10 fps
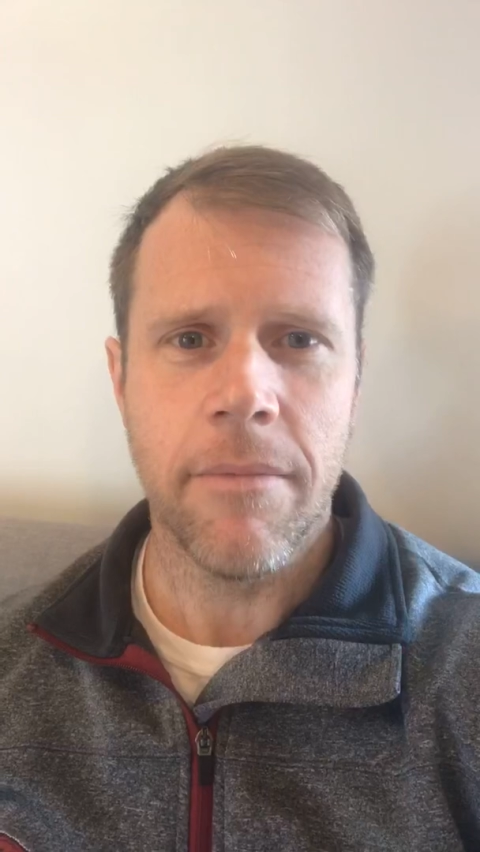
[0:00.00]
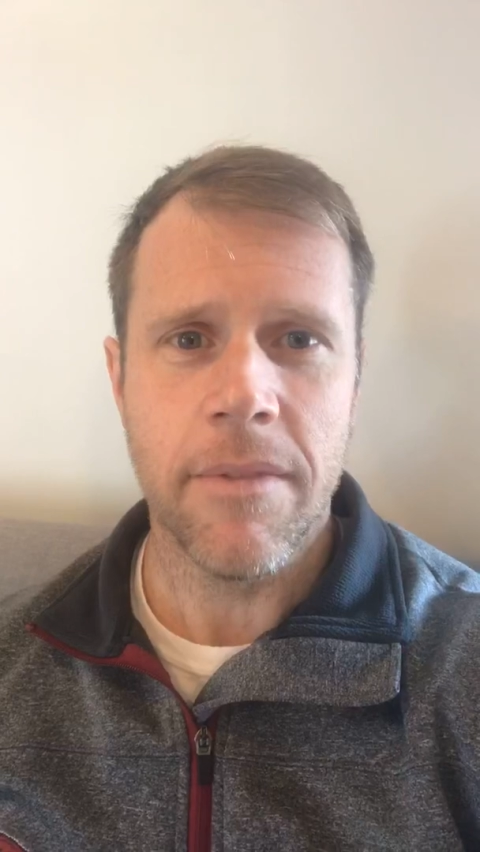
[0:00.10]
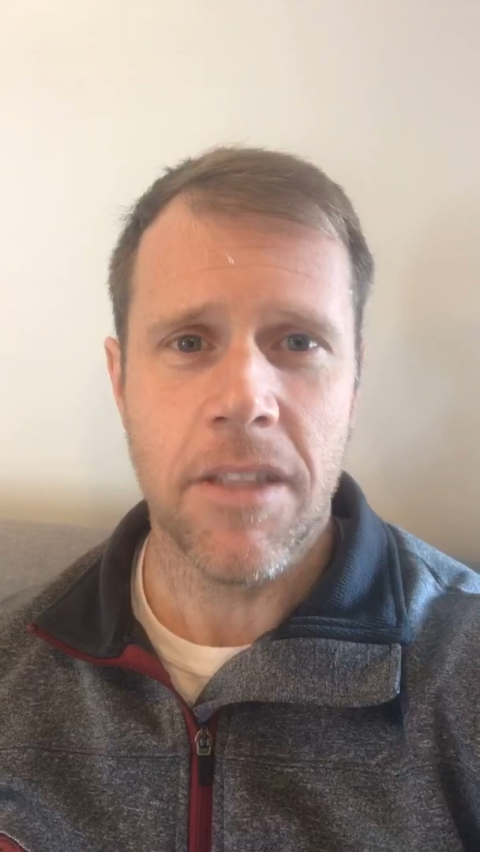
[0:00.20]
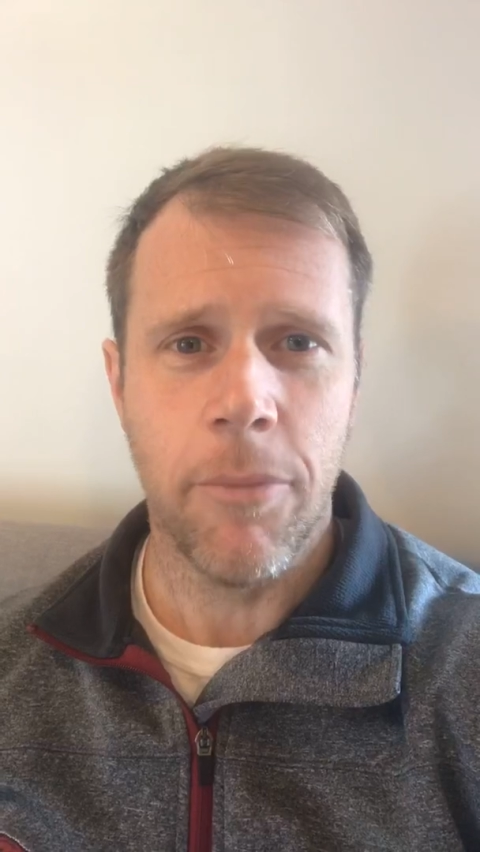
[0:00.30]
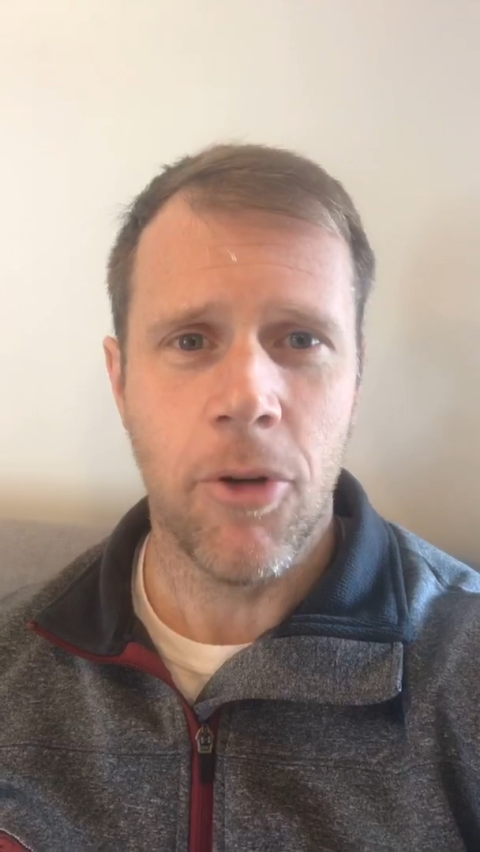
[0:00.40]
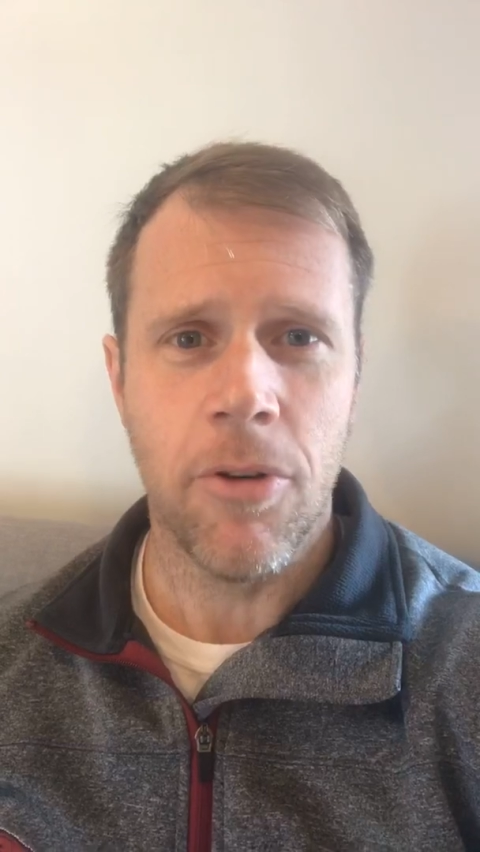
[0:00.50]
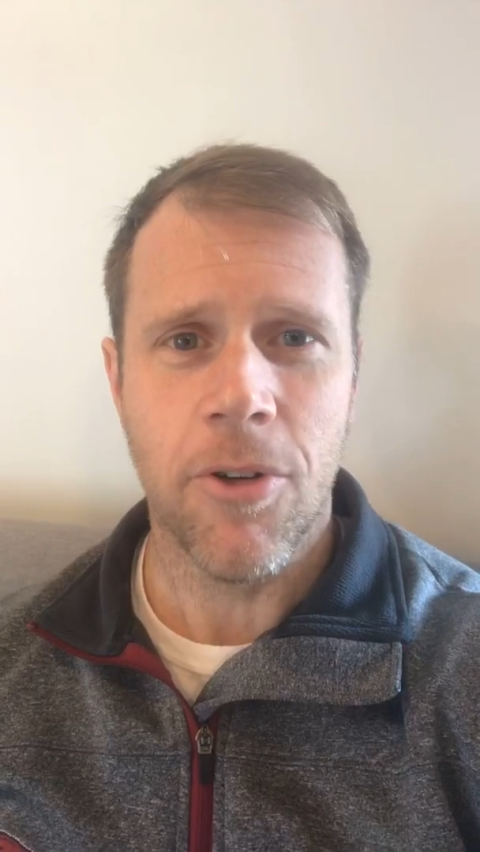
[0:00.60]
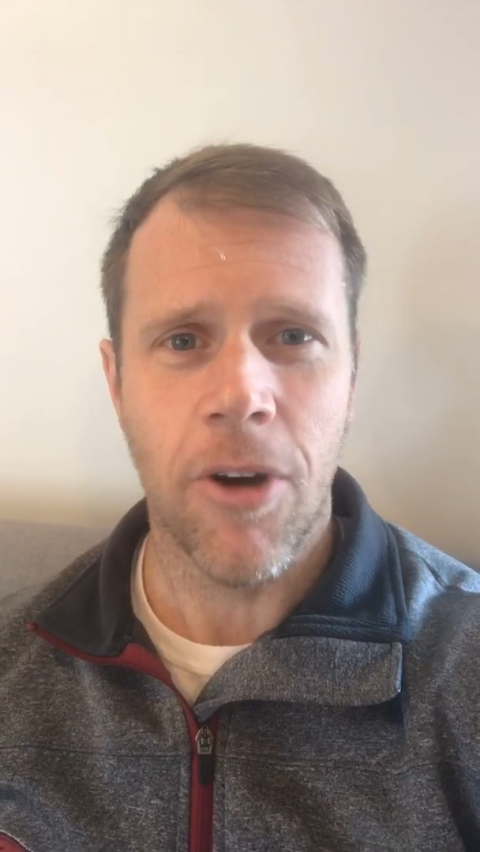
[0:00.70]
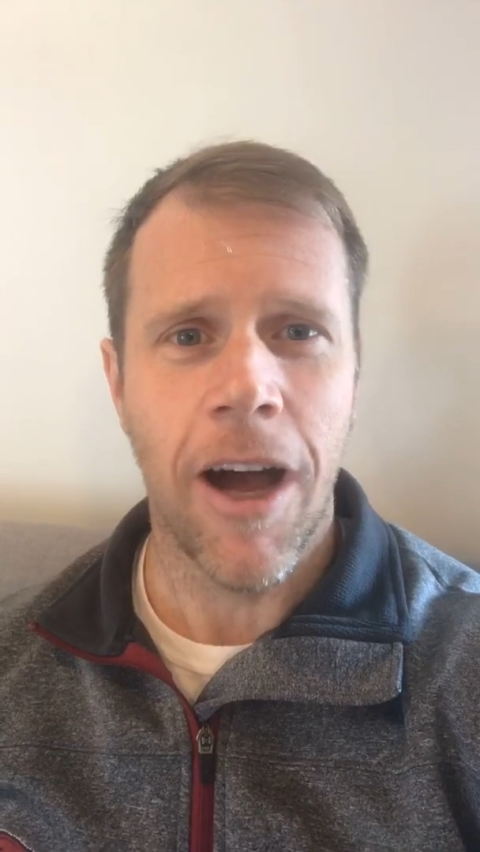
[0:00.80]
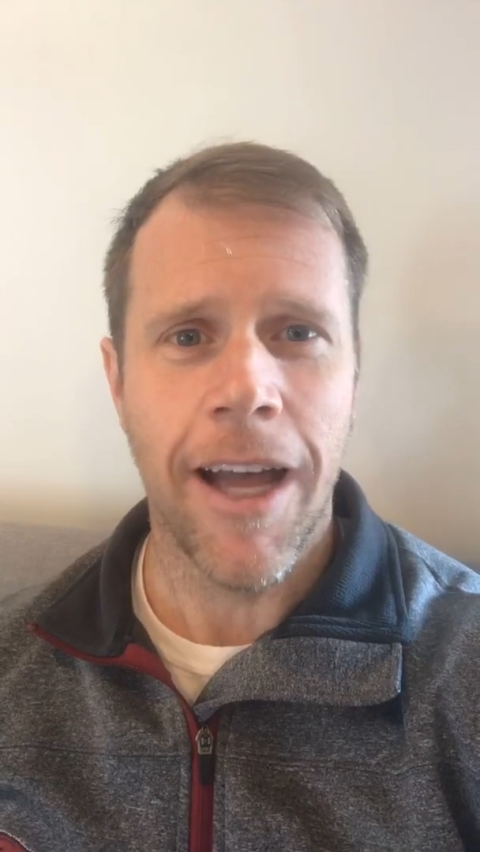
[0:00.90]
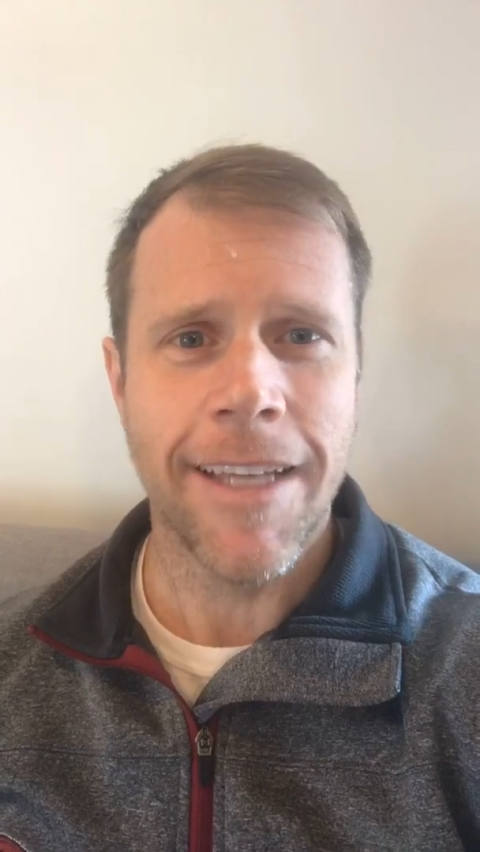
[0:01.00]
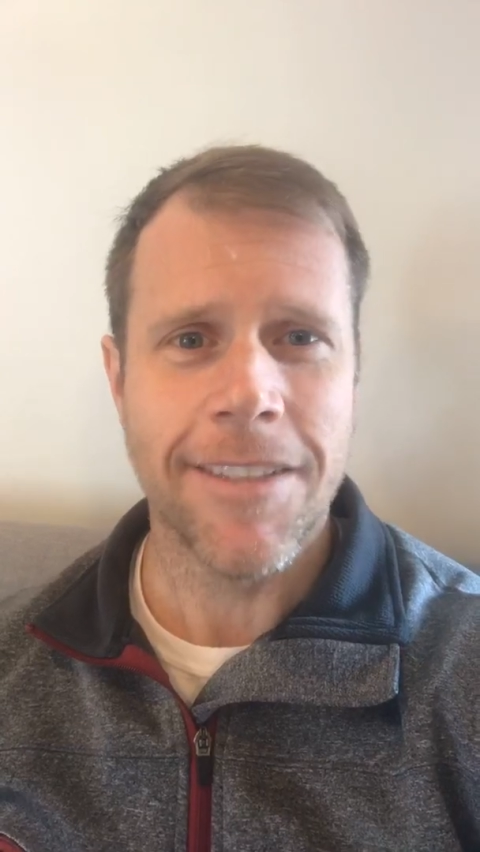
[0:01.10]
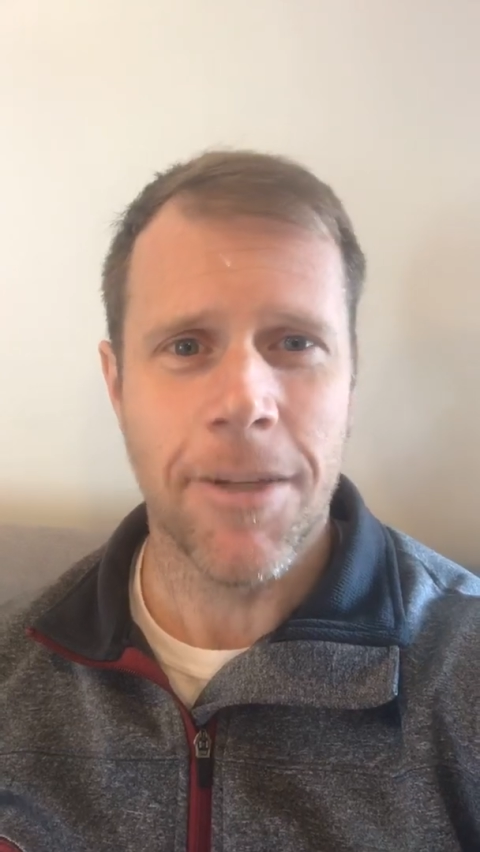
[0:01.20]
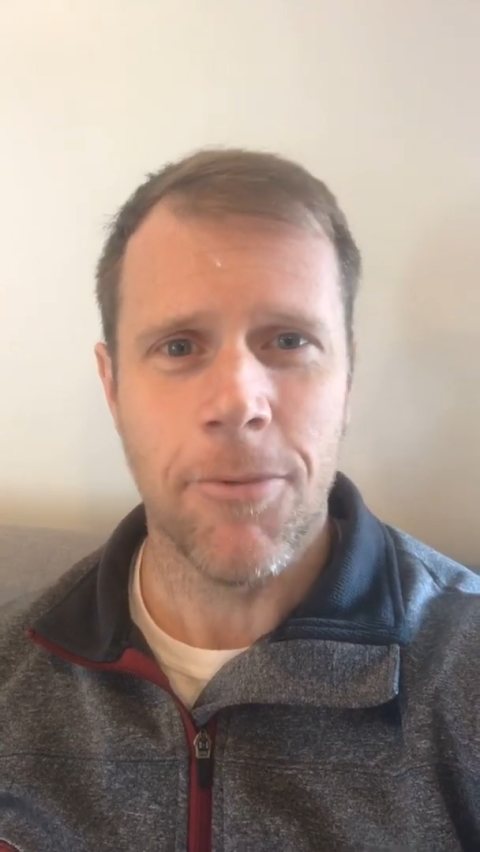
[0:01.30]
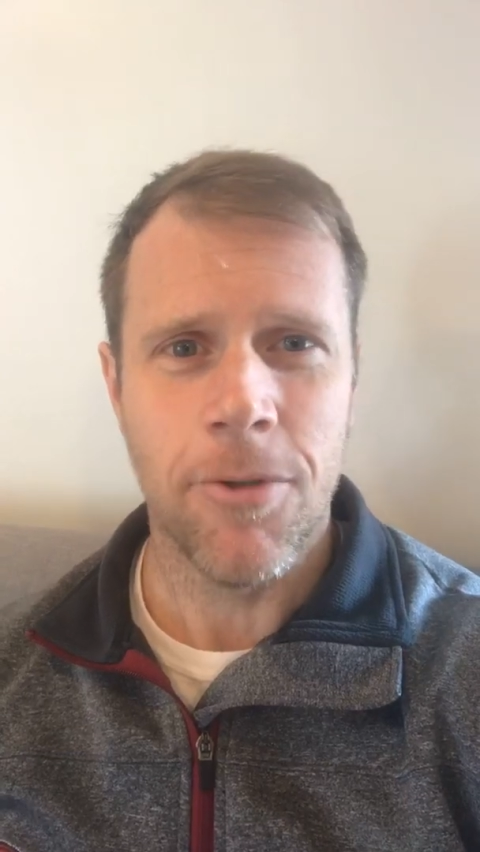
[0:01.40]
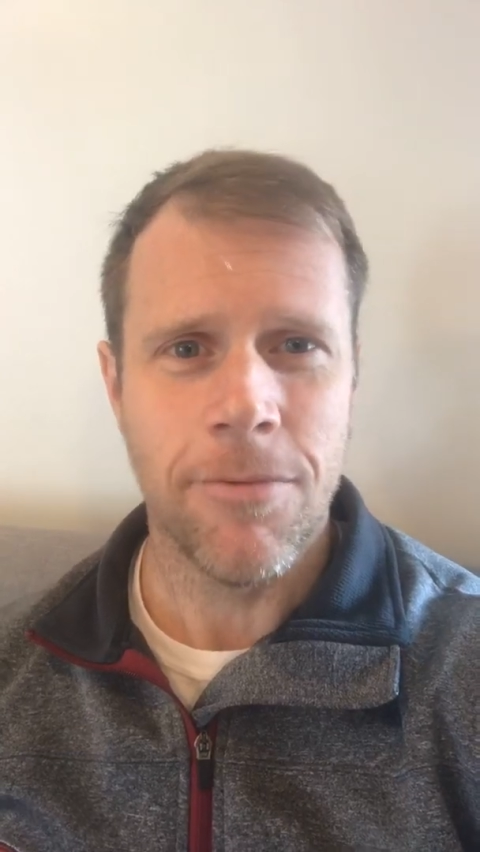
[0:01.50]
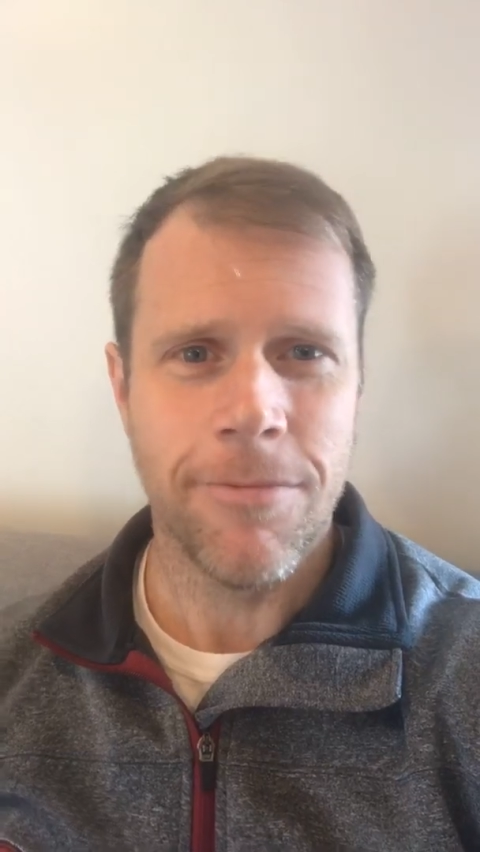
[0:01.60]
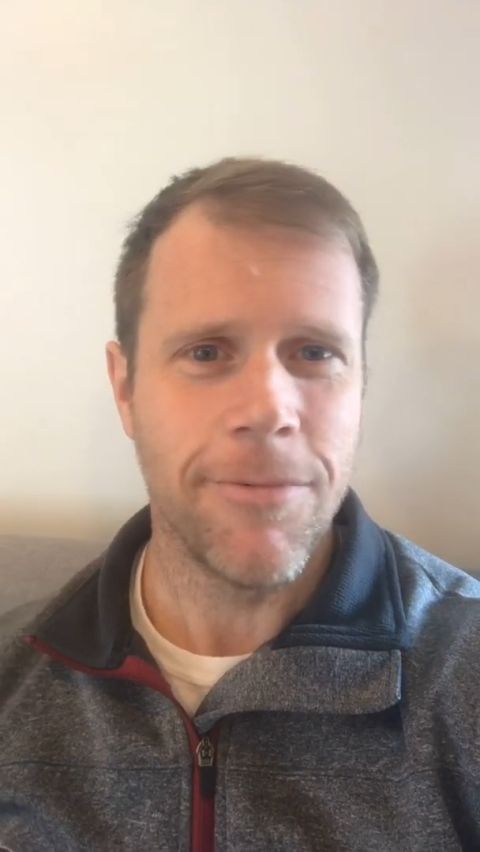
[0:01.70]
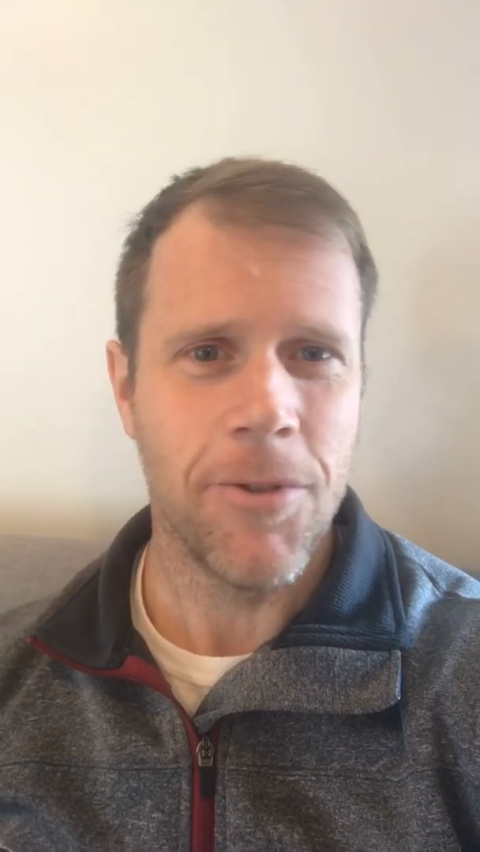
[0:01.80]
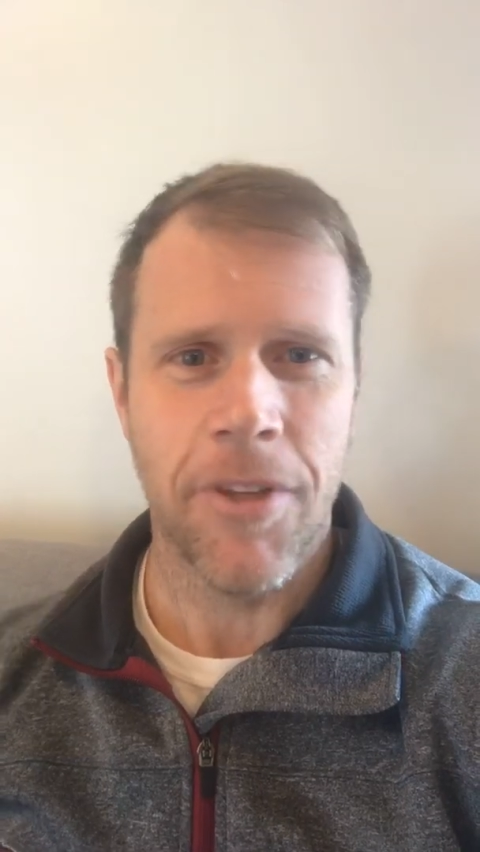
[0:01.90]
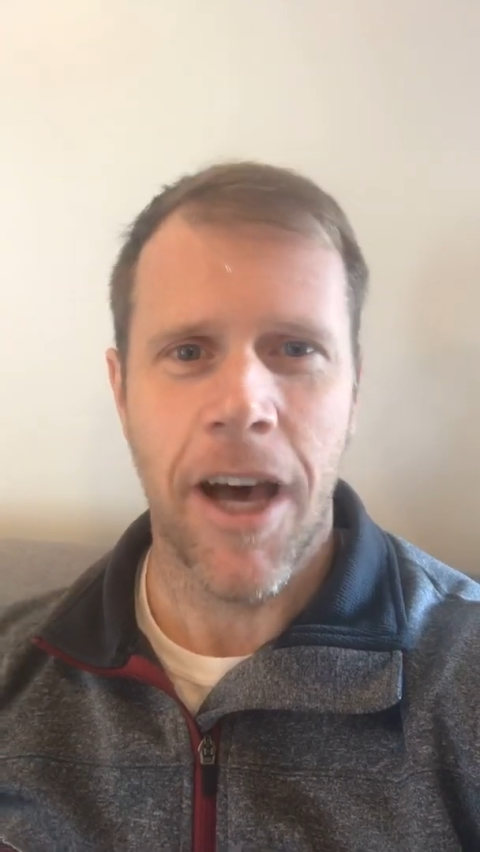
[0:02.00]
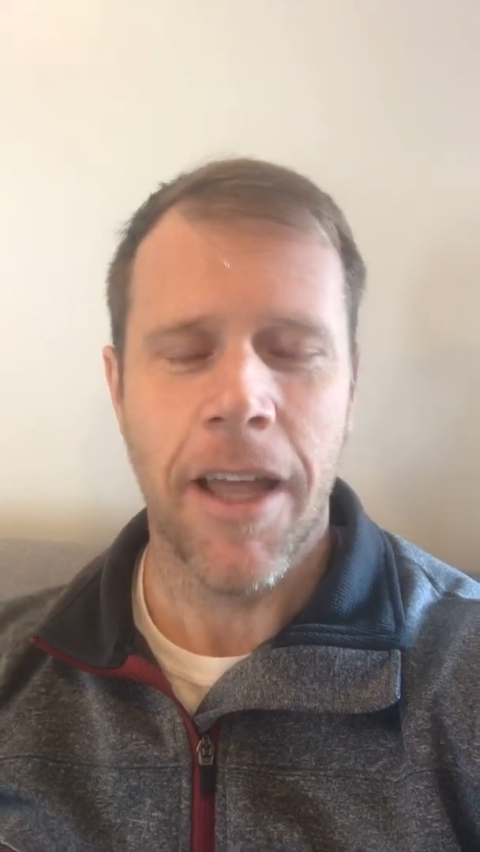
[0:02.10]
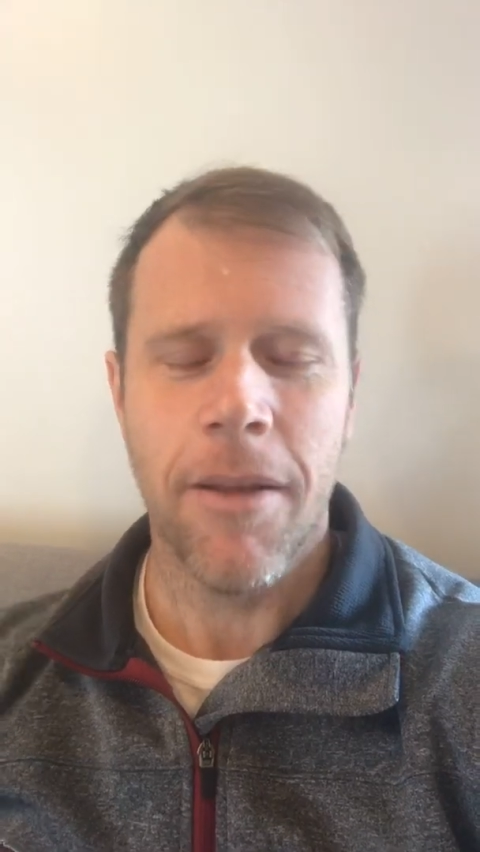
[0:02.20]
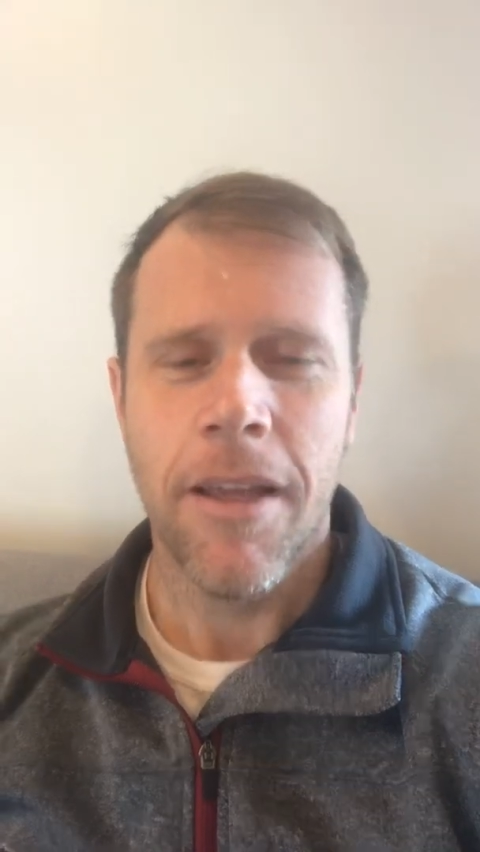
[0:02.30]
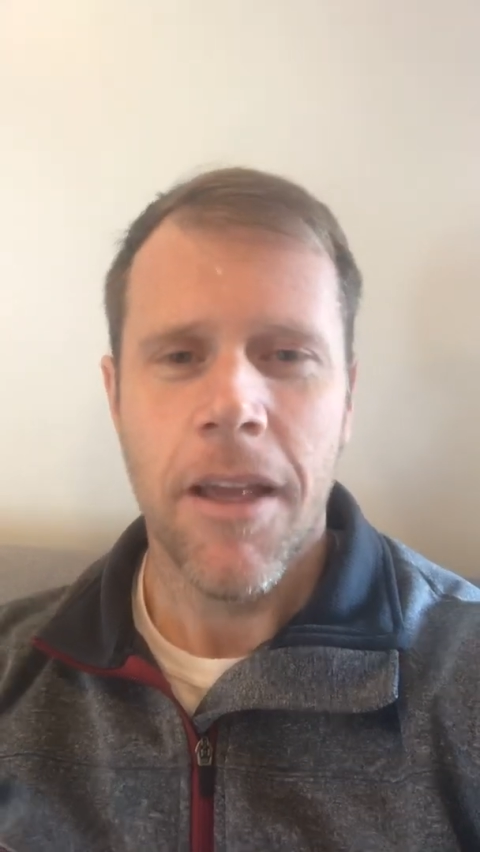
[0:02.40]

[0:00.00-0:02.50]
Some will cry, some will not.